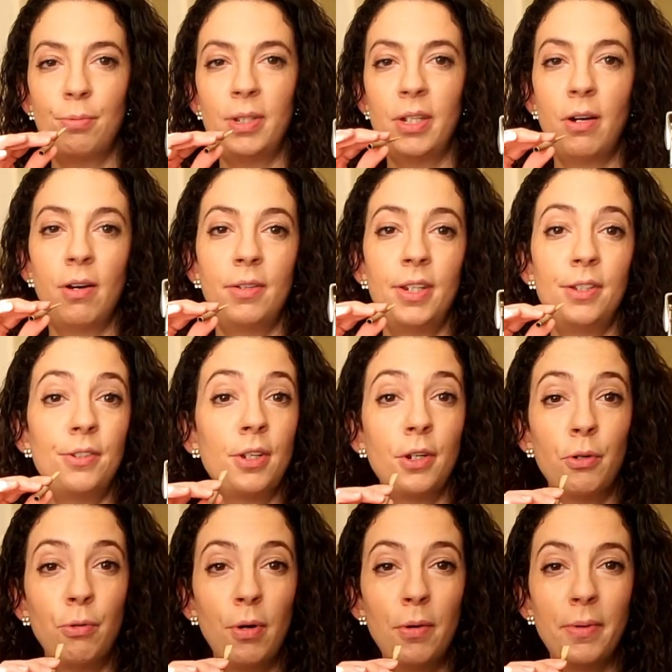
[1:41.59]
We call this
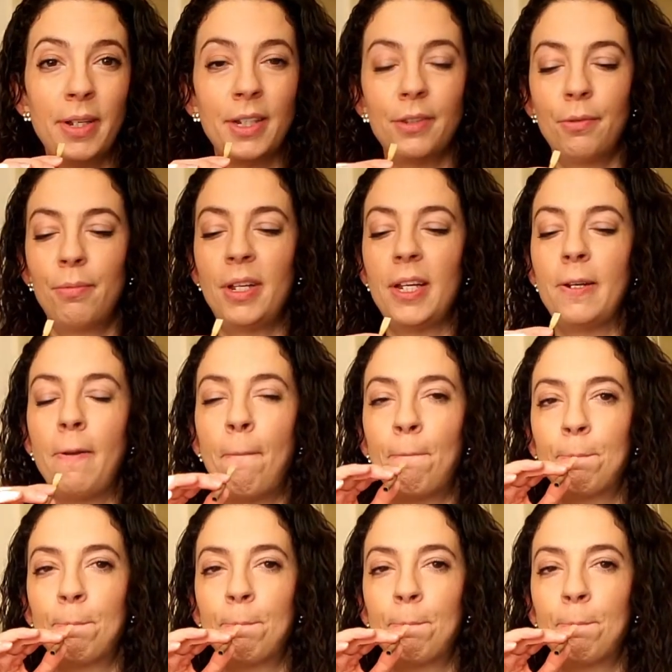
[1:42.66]
crowing the reed.